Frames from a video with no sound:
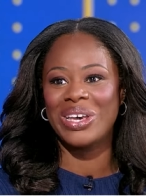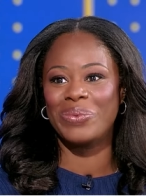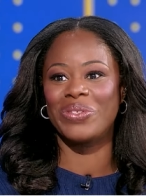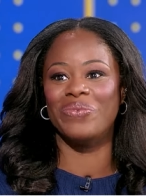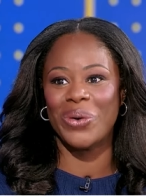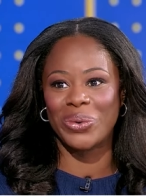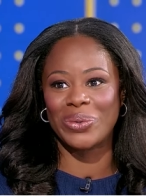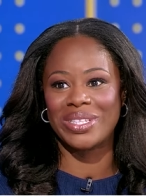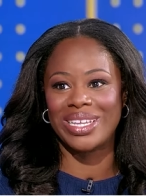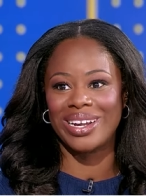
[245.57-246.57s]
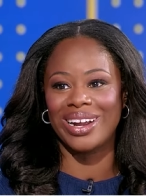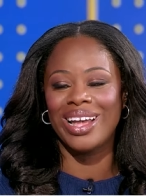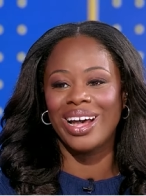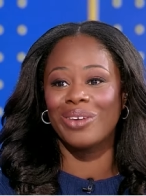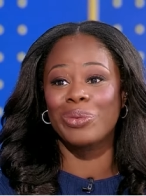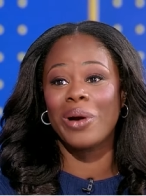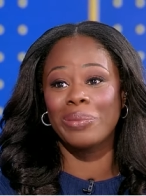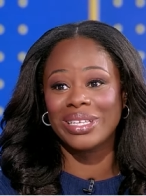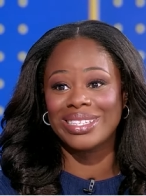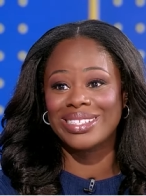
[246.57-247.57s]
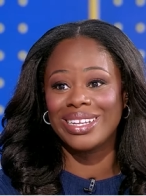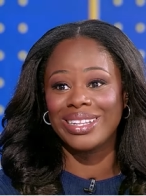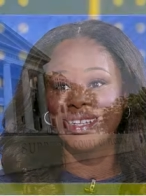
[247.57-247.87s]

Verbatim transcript: with voters there. Uh, Republicans tell